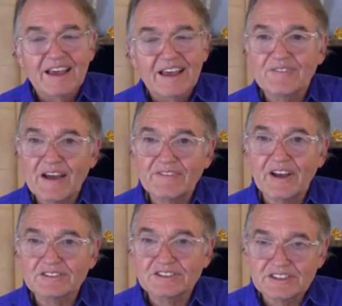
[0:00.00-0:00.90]

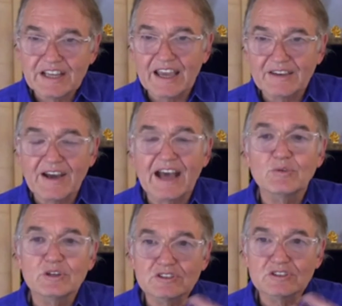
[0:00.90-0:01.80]
I
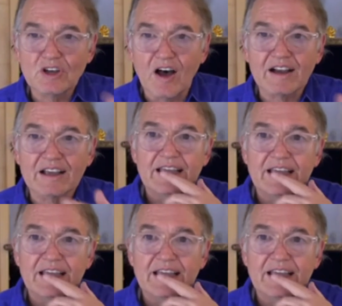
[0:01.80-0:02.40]
would talk.